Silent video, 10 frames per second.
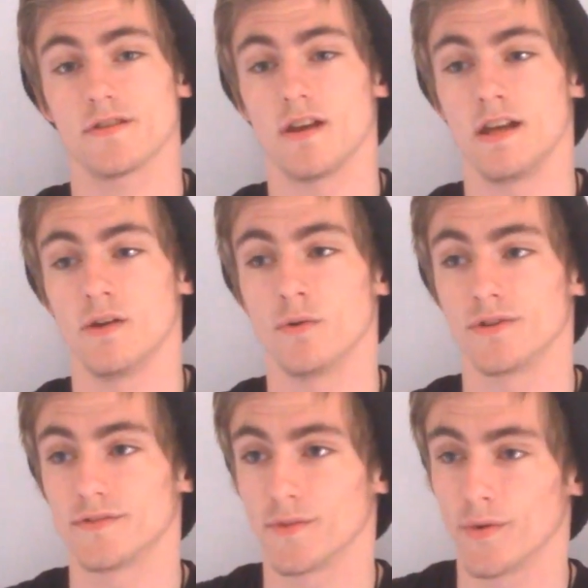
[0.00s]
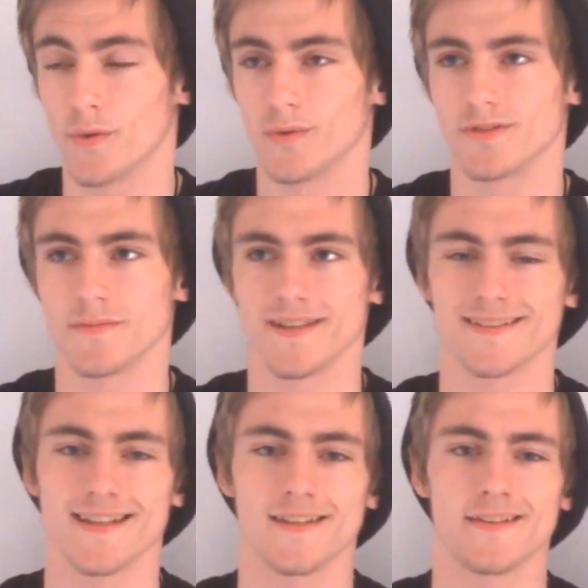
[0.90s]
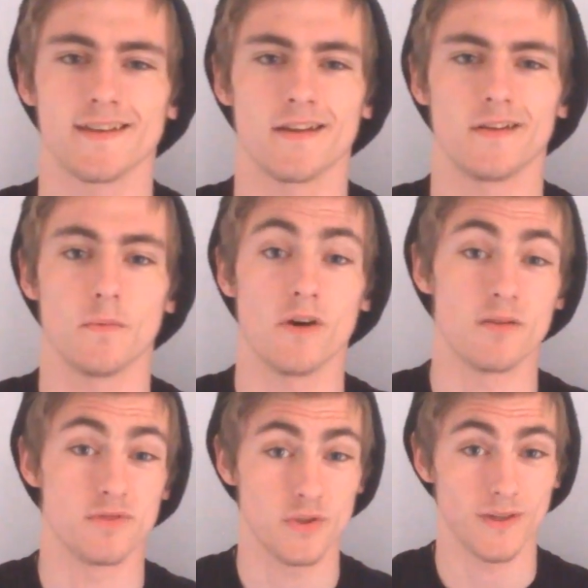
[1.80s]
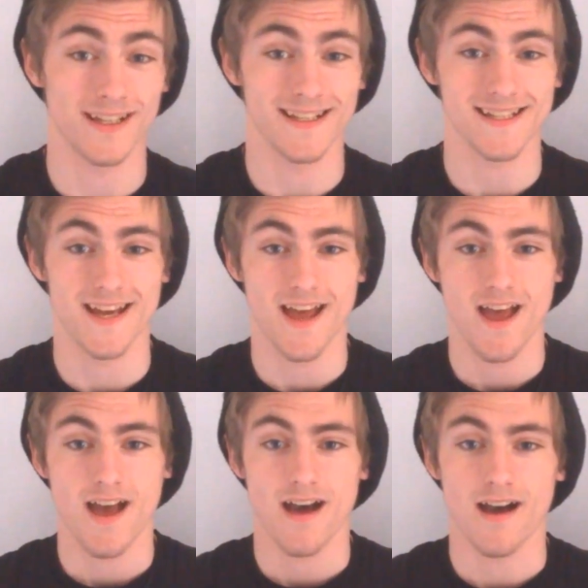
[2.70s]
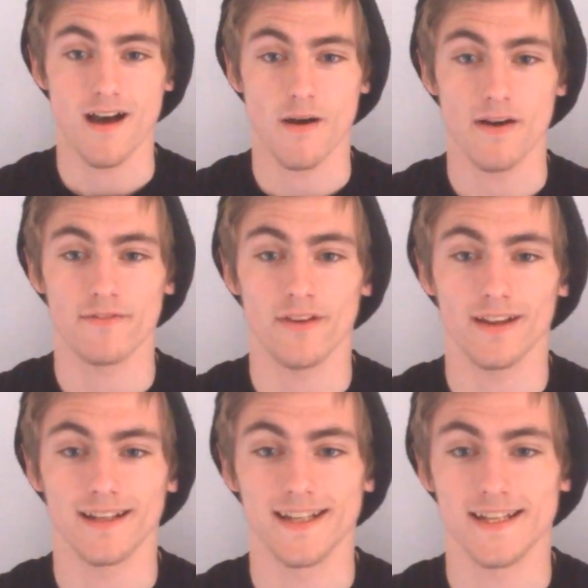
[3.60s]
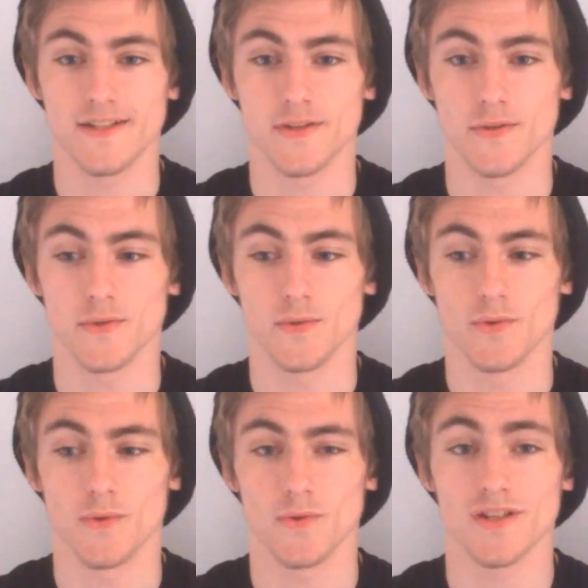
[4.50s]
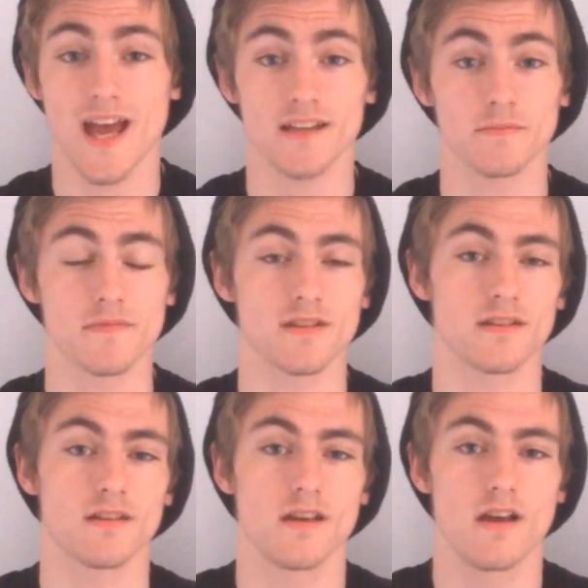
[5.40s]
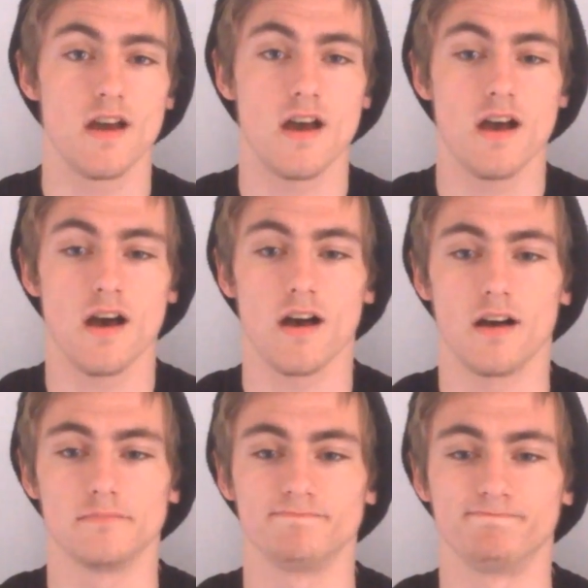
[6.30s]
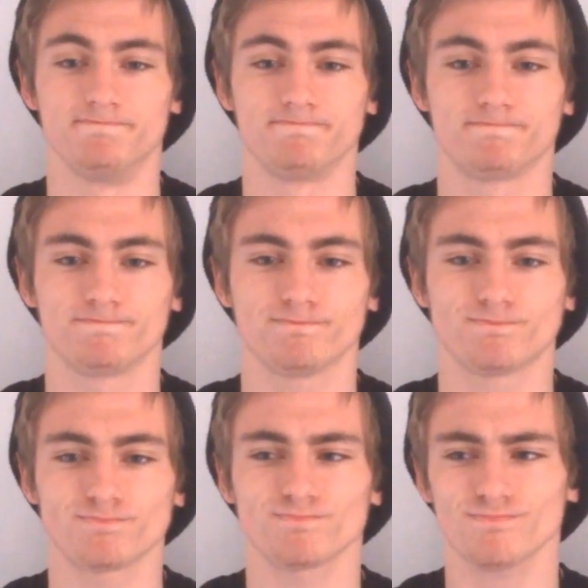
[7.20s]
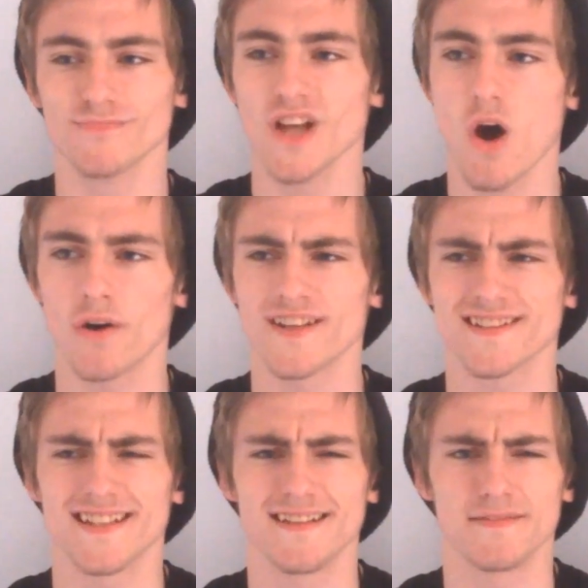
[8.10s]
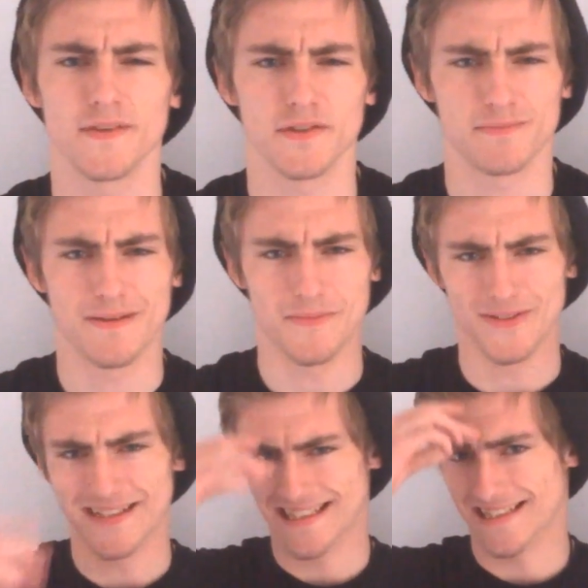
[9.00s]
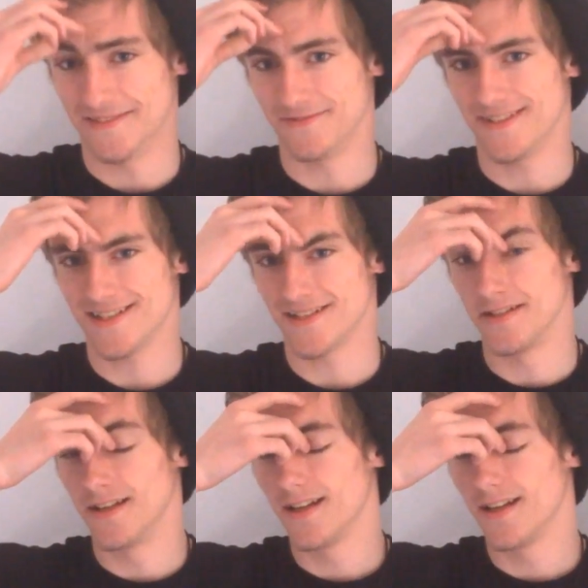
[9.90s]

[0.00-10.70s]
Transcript: in order for it all to make sense and why I'm doing it, I feel I need to share something. Um, Honestly, it feels a bit more like a confession.